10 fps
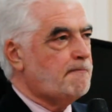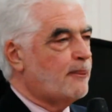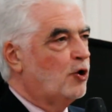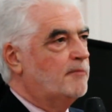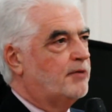
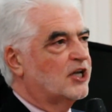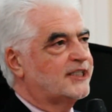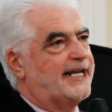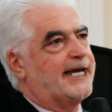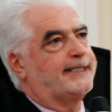on
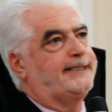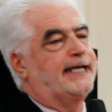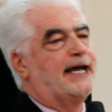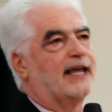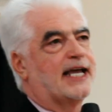Burnsnicht
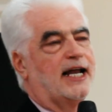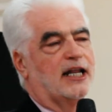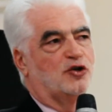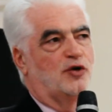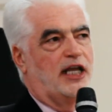at the
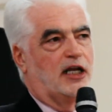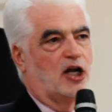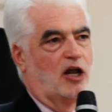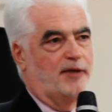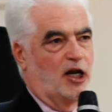Caledonian
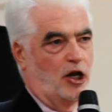Club in